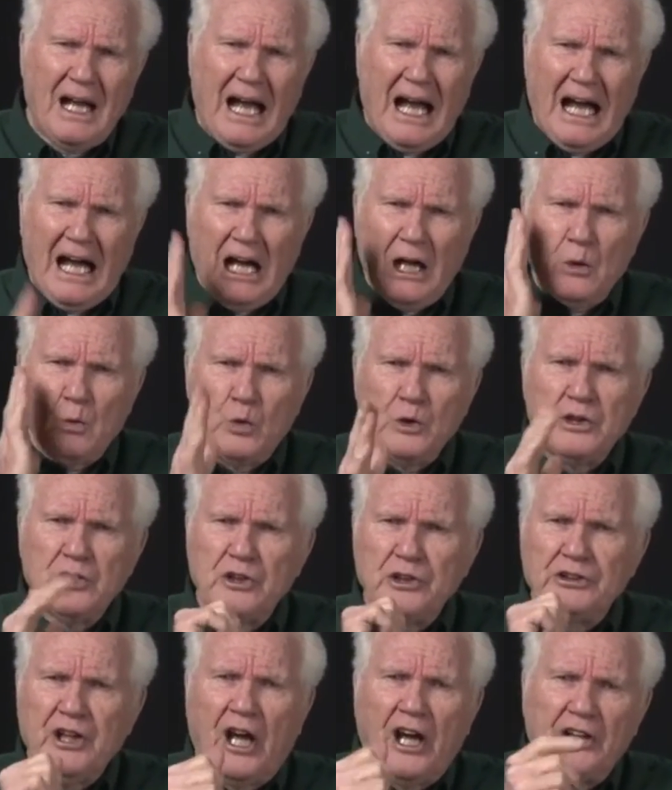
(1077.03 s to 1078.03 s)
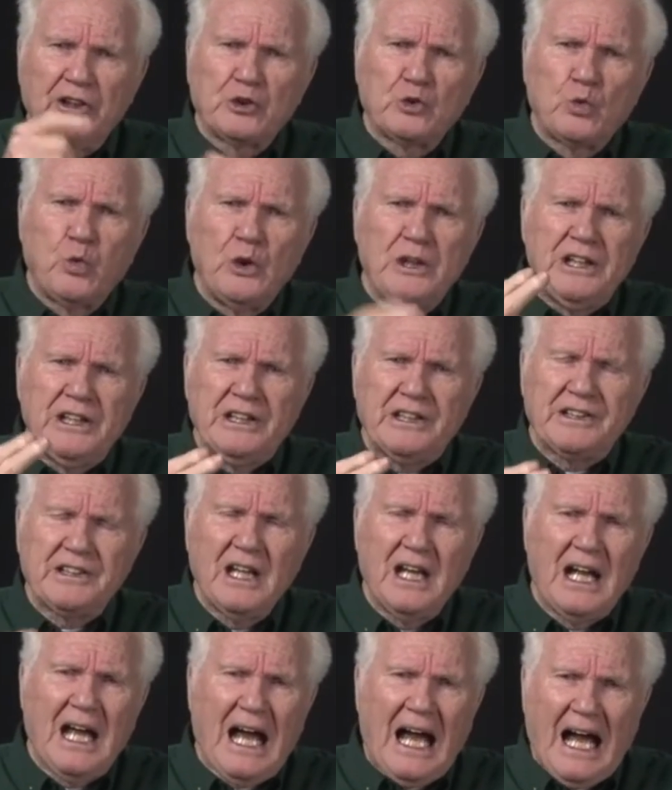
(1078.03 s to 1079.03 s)
I will not quit.
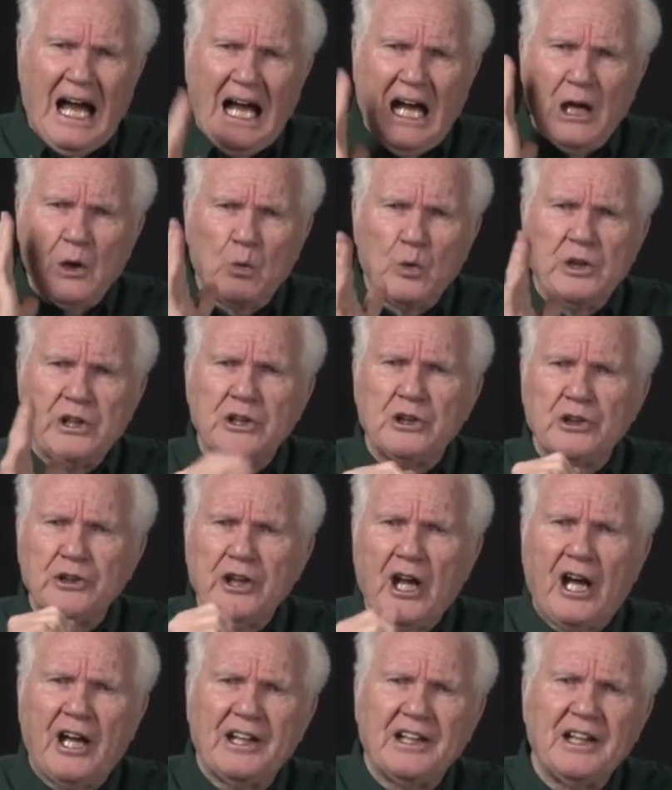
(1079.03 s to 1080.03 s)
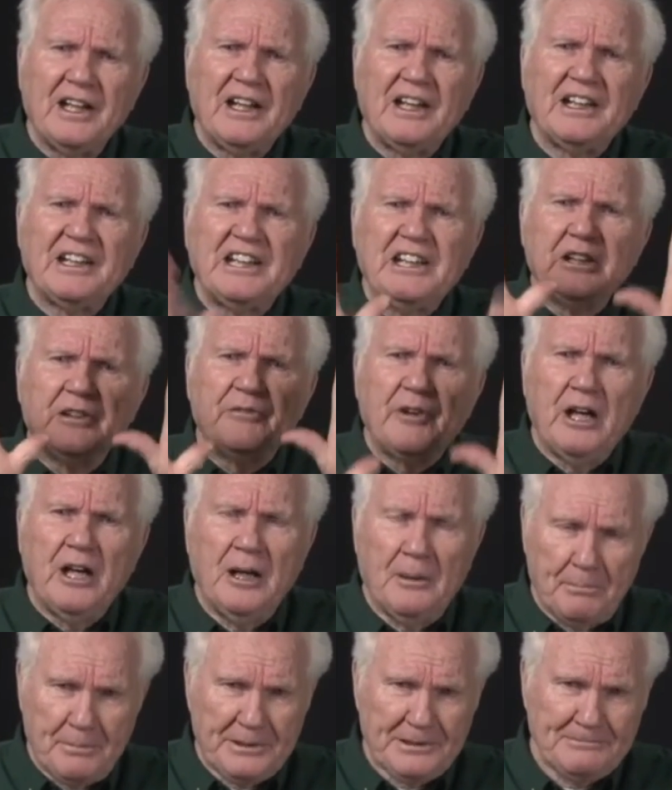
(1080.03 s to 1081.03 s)
I will not give
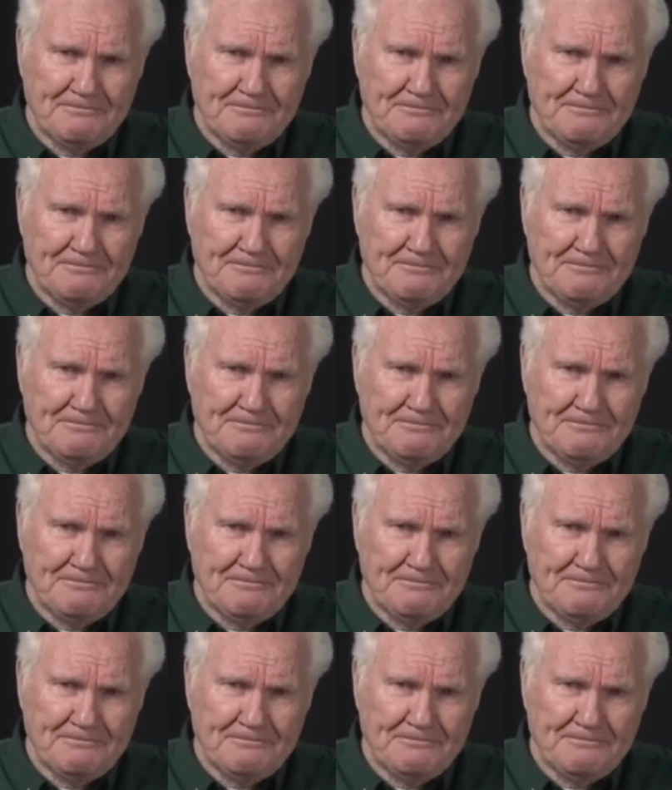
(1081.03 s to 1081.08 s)
up.